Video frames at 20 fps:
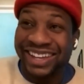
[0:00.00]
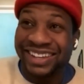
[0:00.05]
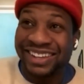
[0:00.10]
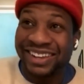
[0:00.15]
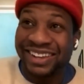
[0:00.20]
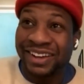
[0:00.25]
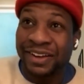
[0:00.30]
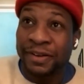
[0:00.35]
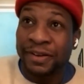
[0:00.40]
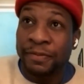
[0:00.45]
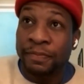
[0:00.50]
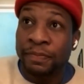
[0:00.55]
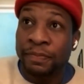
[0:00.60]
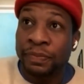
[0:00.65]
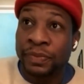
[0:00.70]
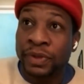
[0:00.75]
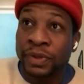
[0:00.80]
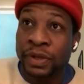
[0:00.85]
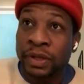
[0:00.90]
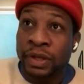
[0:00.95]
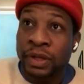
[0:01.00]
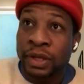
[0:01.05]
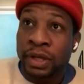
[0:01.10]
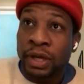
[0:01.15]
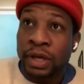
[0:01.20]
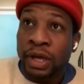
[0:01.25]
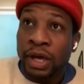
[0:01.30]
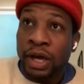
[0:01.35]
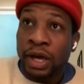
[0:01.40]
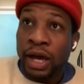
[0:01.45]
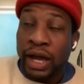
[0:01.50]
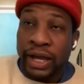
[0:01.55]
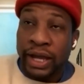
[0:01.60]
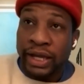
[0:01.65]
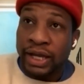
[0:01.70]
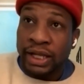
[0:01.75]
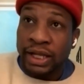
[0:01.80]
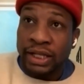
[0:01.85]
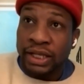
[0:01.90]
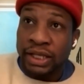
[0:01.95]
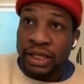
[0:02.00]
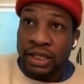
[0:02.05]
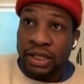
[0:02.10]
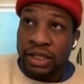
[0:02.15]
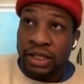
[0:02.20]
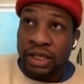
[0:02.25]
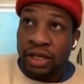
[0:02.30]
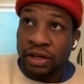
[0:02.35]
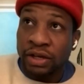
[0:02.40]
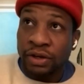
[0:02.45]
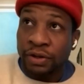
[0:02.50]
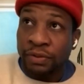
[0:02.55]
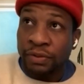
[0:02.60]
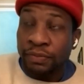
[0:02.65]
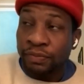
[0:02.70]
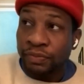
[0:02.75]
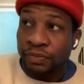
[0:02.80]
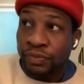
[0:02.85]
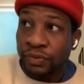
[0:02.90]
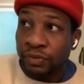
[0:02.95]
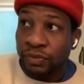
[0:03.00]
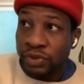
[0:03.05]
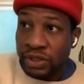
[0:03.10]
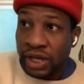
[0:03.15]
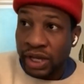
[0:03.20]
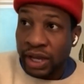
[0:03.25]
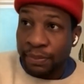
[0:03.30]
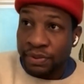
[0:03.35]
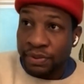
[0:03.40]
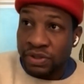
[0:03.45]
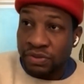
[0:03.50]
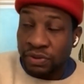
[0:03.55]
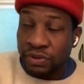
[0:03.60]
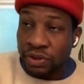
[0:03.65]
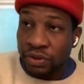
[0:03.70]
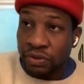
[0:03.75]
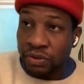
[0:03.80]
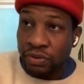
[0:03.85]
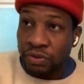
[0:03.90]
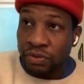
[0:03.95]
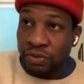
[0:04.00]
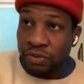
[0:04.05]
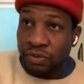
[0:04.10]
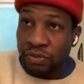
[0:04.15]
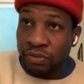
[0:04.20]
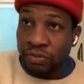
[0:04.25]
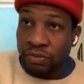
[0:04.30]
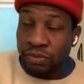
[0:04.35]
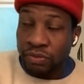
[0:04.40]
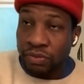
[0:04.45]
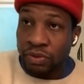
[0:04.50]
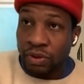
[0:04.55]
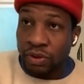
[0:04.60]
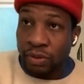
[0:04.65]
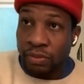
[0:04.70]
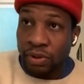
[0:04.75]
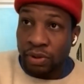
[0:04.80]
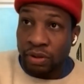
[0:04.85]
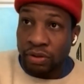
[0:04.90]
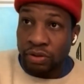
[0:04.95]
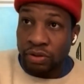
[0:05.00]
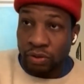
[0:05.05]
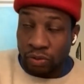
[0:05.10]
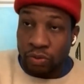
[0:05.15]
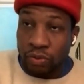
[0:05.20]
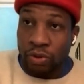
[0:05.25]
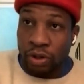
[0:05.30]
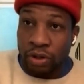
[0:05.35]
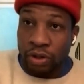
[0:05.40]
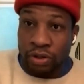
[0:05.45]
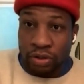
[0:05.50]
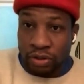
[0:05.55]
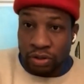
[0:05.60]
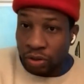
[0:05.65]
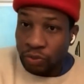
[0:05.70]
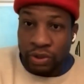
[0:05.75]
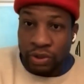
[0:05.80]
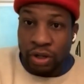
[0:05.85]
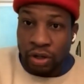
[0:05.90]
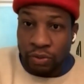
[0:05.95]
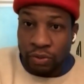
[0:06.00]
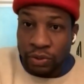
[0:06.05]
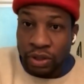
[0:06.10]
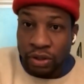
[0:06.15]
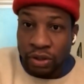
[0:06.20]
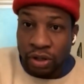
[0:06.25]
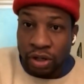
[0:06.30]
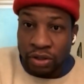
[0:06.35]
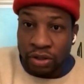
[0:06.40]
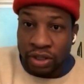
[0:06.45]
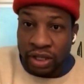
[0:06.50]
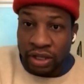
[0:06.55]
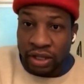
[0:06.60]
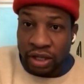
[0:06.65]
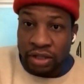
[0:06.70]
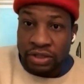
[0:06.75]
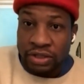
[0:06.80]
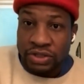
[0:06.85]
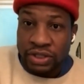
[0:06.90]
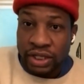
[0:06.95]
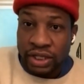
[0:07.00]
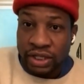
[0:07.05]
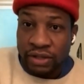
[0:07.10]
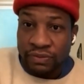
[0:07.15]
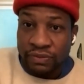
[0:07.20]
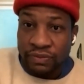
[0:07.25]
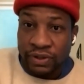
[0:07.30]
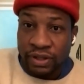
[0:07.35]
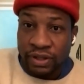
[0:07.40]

and um, I kind of hit a gear, which happens when you you know, you know work. You know, we all we all, all understand that